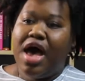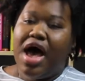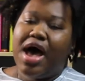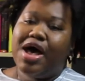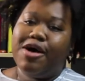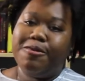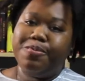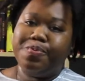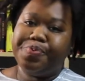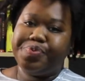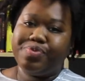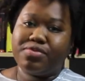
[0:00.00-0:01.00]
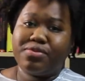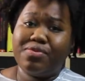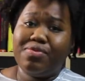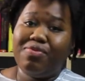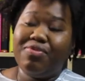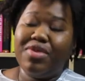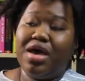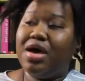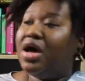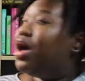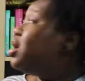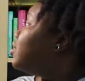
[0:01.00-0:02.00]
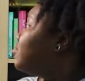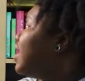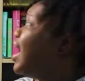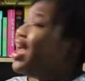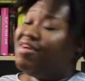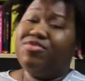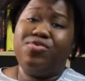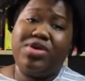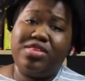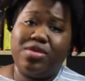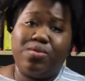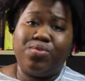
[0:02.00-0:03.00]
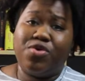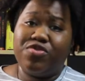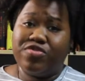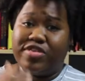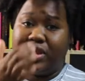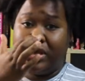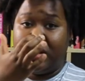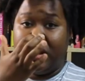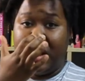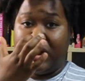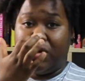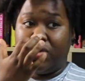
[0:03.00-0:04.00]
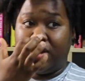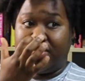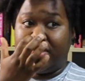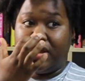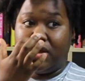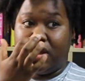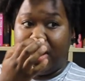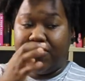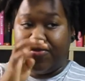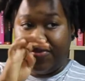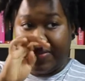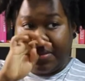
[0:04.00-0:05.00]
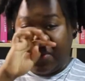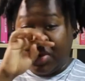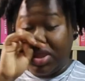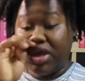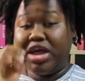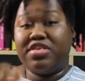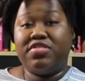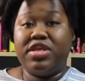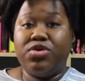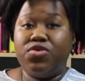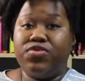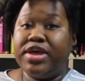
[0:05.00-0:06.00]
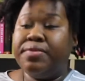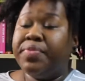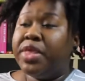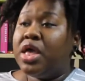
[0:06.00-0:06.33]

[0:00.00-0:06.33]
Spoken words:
because I haven't read them, obviously, and I want to see what you guys think of it.